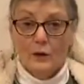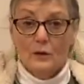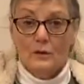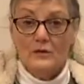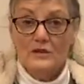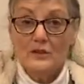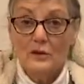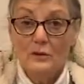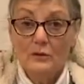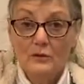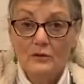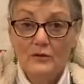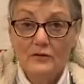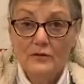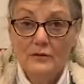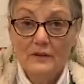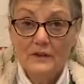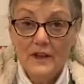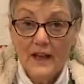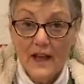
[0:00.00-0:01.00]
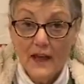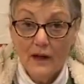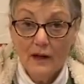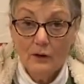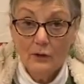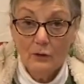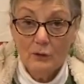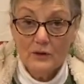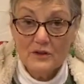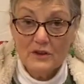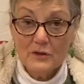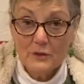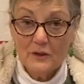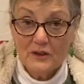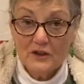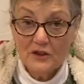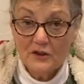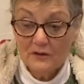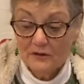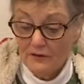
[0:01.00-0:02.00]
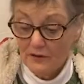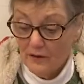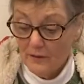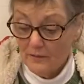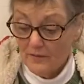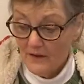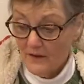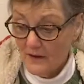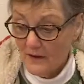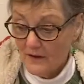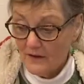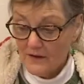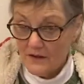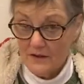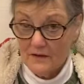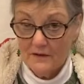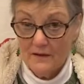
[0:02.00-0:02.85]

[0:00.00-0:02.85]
So now we're switching from things